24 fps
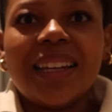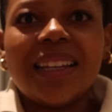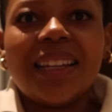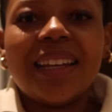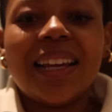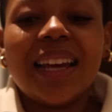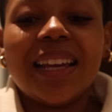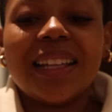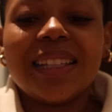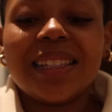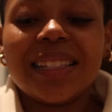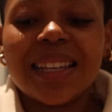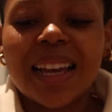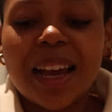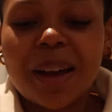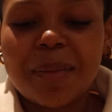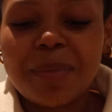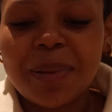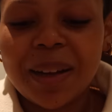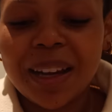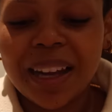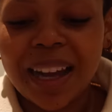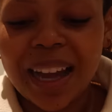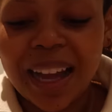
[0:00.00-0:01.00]
Nancy
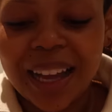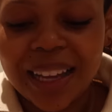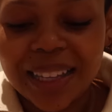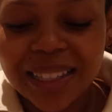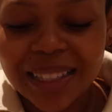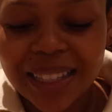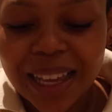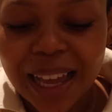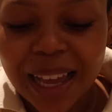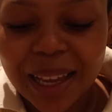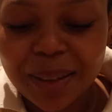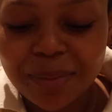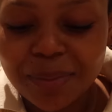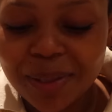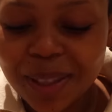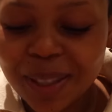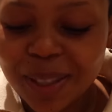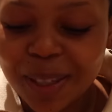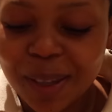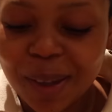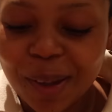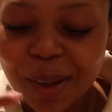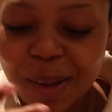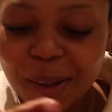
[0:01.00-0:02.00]
Upper, guys,
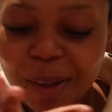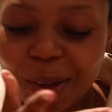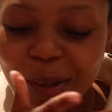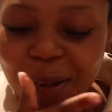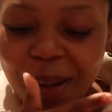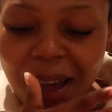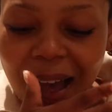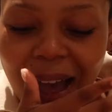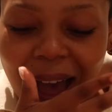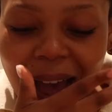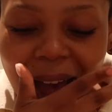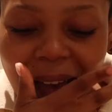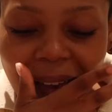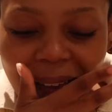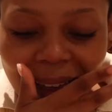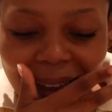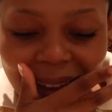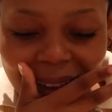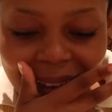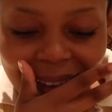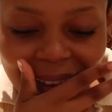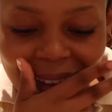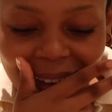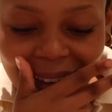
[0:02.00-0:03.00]

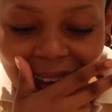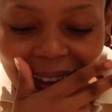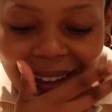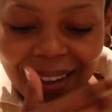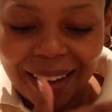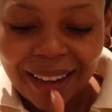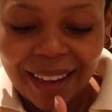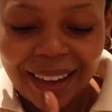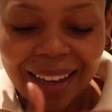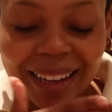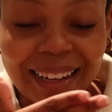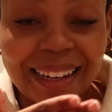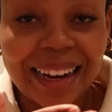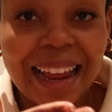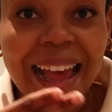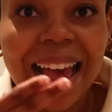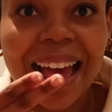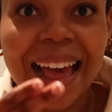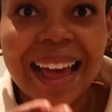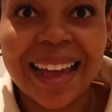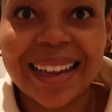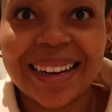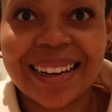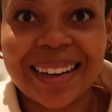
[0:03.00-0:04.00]
I
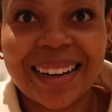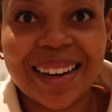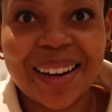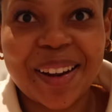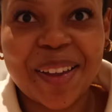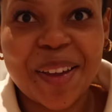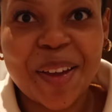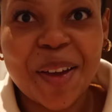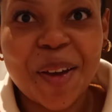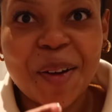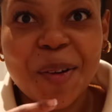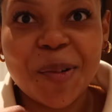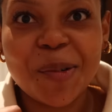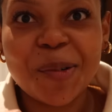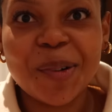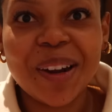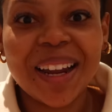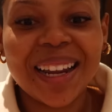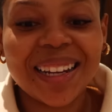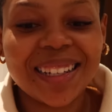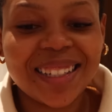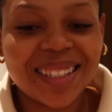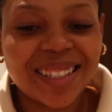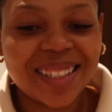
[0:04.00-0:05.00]
cannot
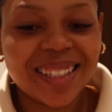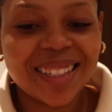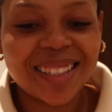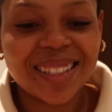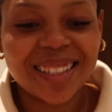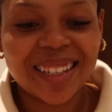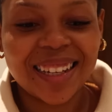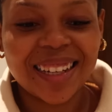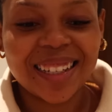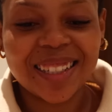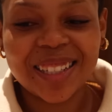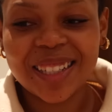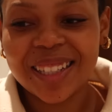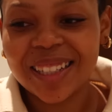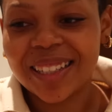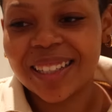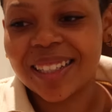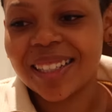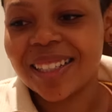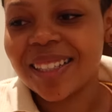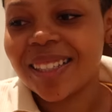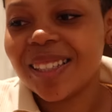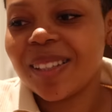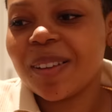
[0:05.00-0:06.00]
wait to dig into
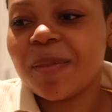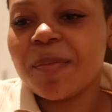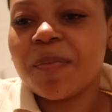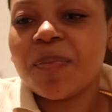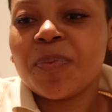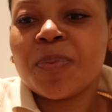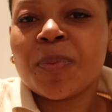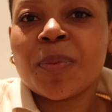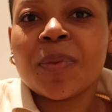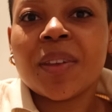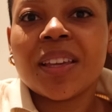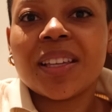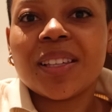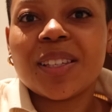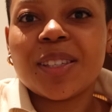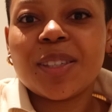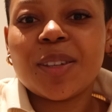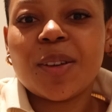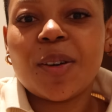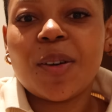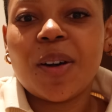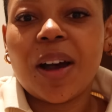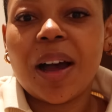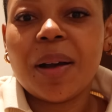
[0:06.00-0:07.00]
this.
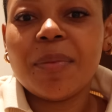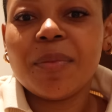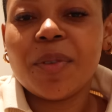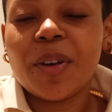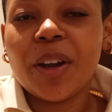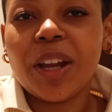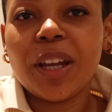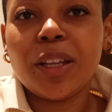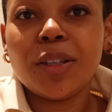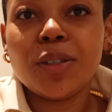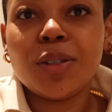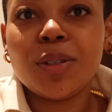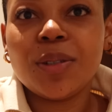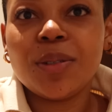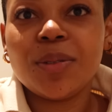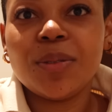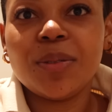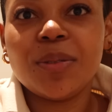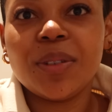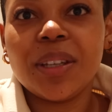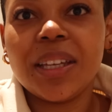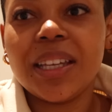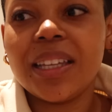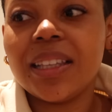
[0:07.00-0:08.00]
So I'm going
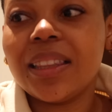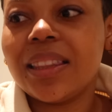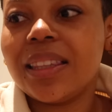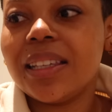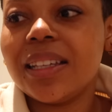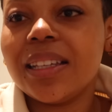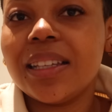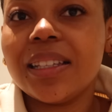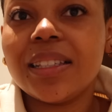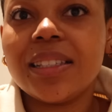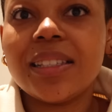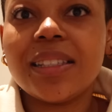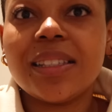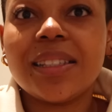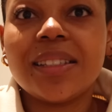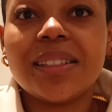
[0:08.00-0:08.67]
to eat this.